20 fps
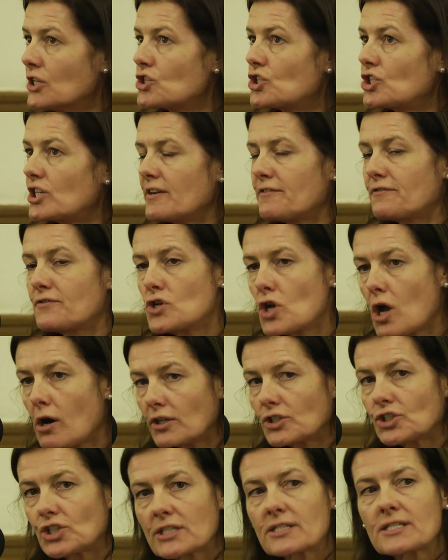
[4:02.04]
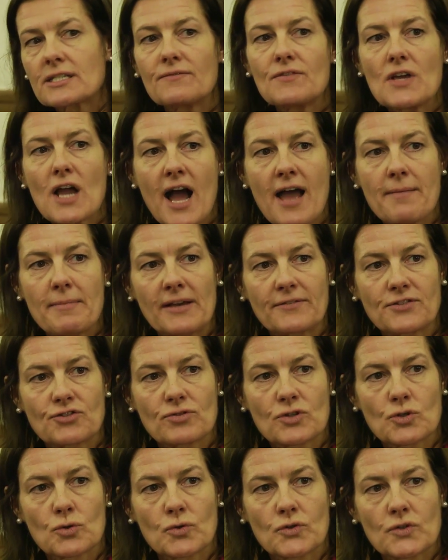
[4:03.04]
shift not just of the
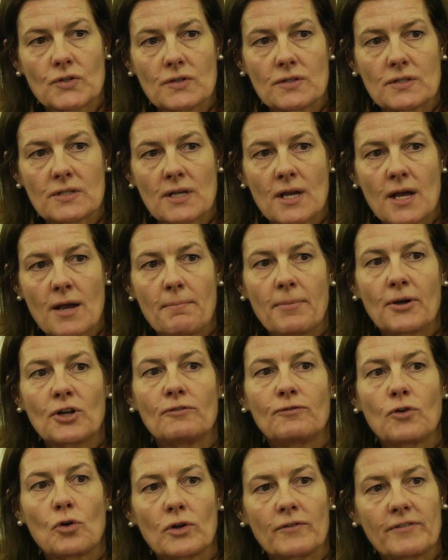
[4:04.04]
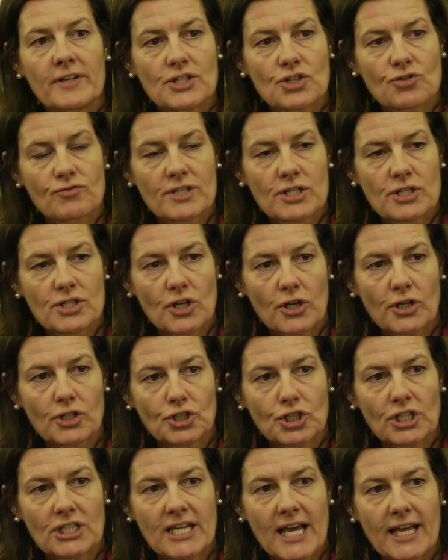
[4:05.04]
IMF's resources, but of all of its
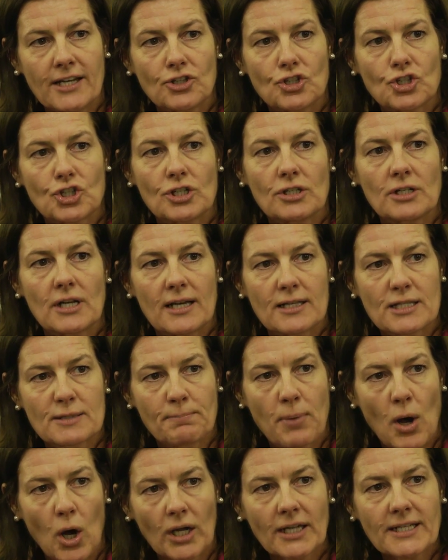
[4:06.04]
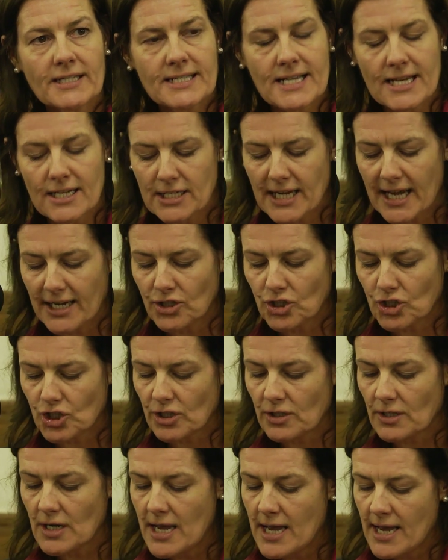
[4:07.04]
research attention, its policy
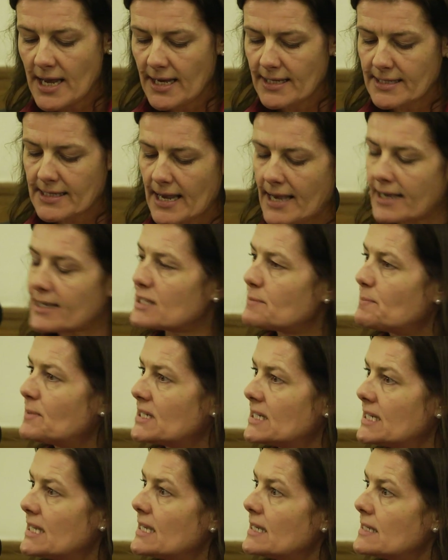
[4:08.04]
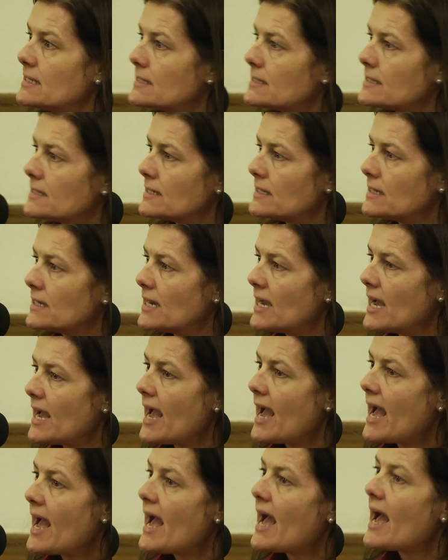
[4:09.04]
attention, its expertise.
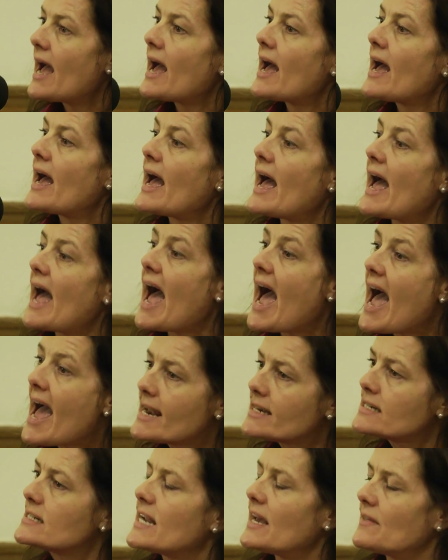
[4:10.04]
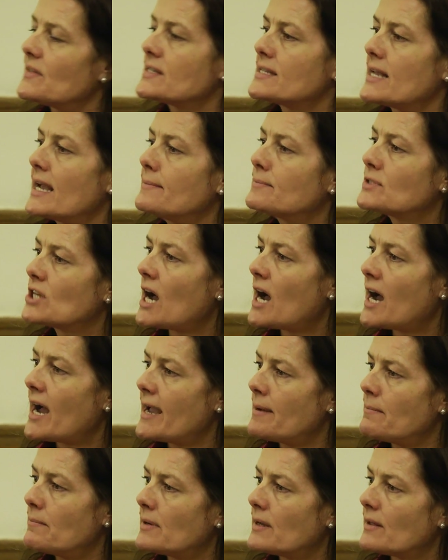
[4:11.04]
And at the same
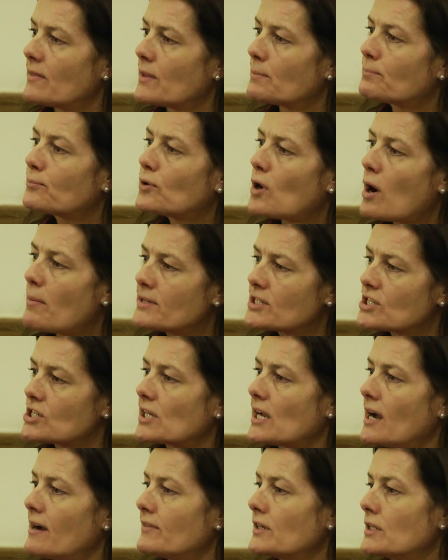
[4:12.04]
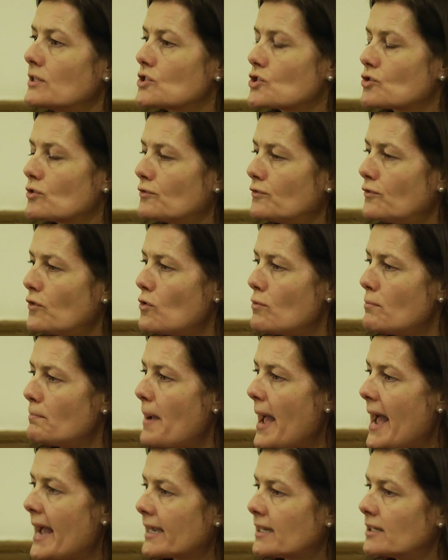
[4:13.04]
time, the promised governance reform
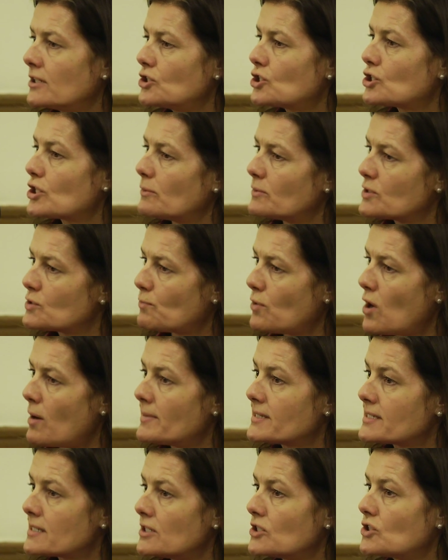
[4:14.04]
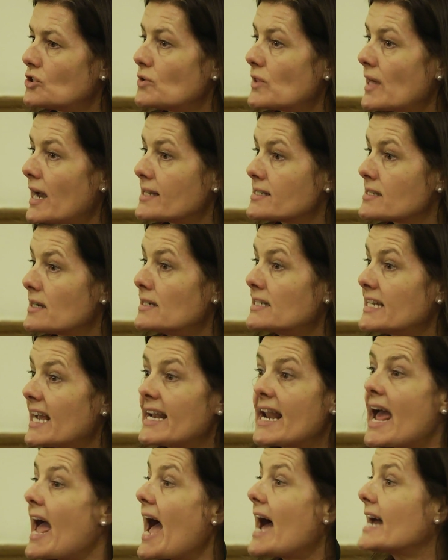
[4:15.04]
package that was promised in
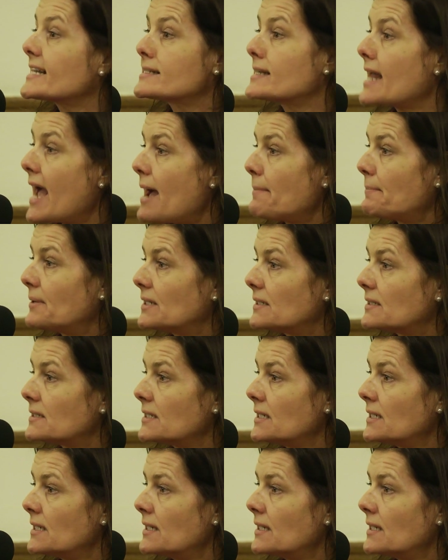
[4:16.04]
2010 hasn't happened.